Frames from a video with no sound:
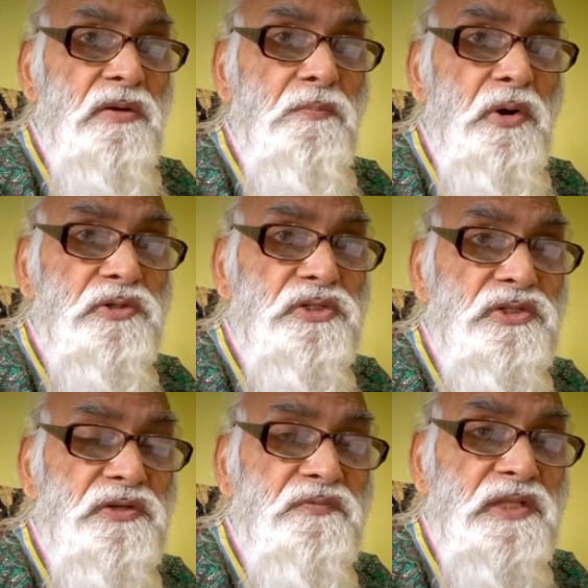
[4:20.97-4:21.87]

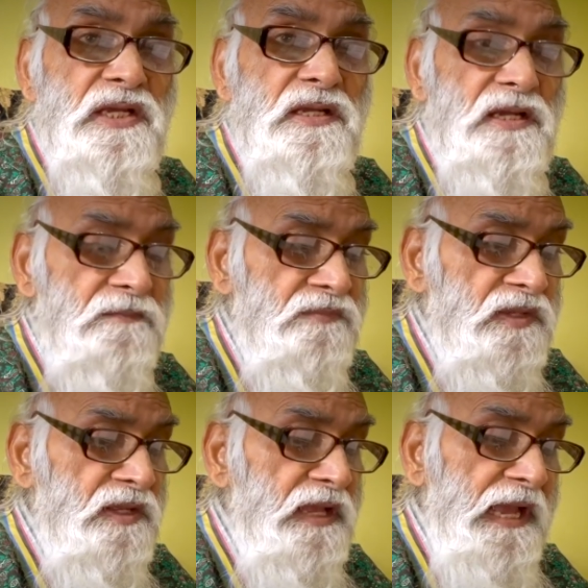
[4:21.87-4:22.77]
Positive thinking
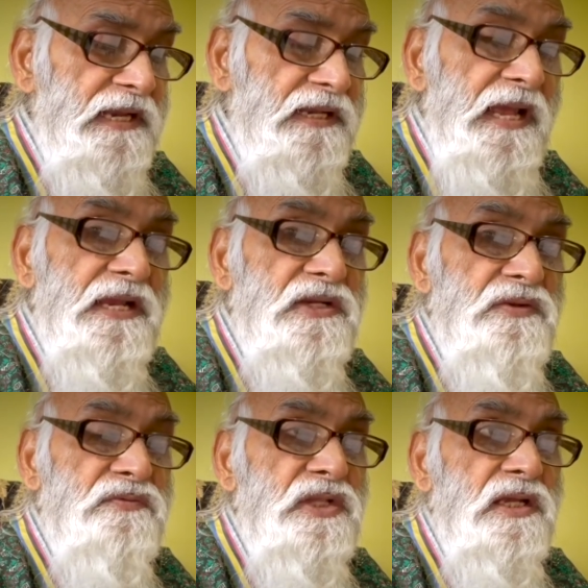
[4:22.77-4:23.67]
and
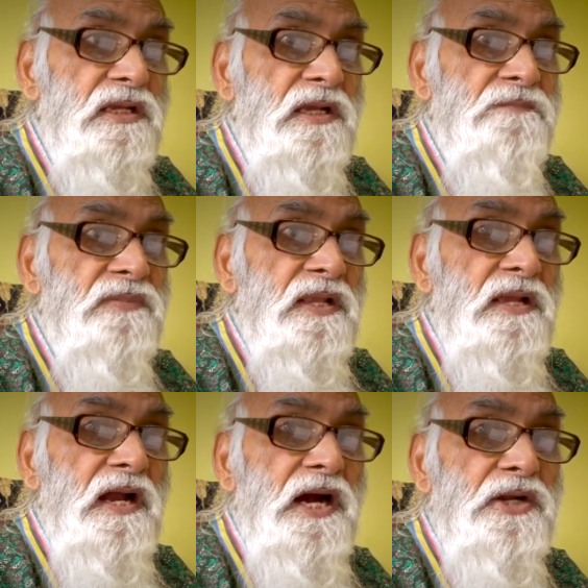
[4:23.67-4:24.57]
negative thinking
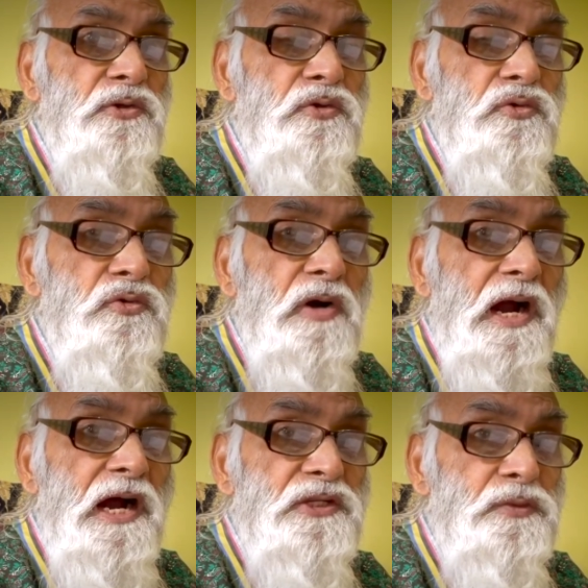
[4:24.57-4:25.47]
are two
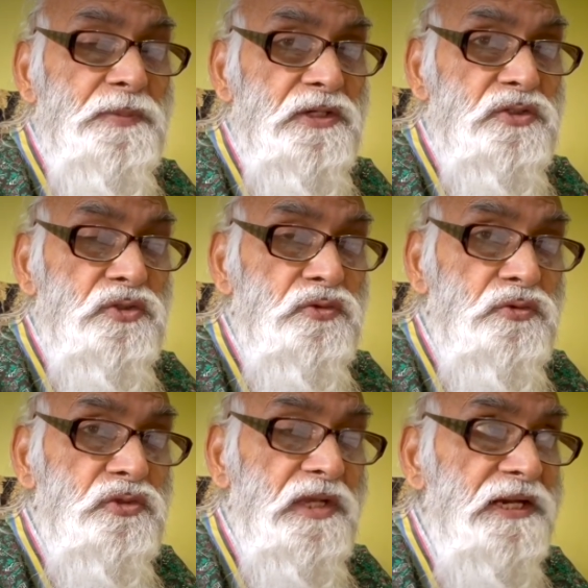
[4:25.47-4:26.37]
aspects, two
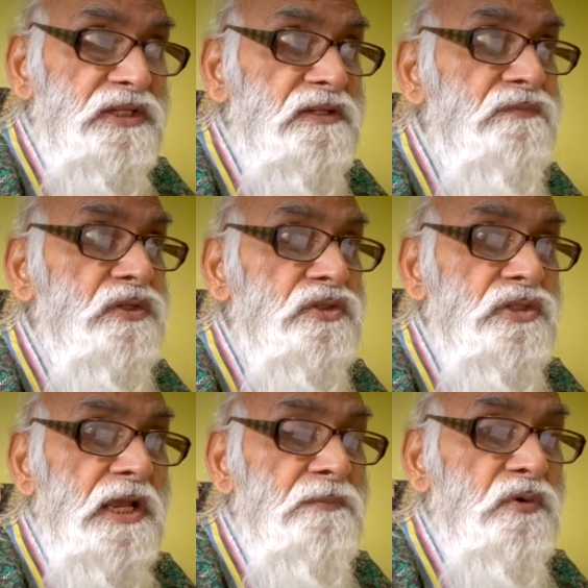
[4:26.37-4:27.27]
sides of the
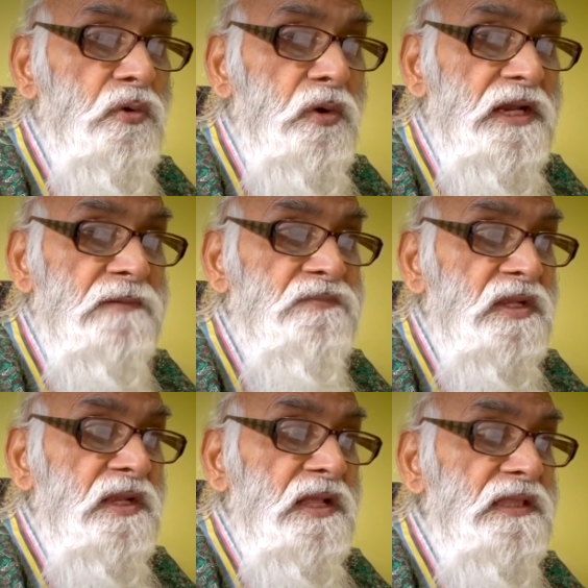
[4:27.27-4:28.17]
same coin
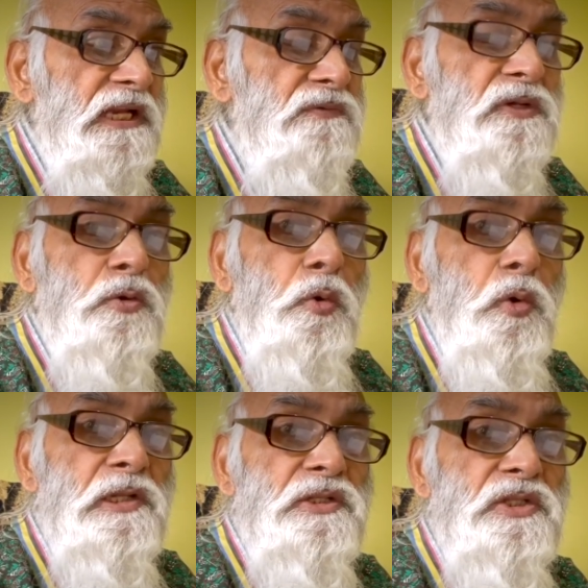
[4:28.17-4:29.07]
that we call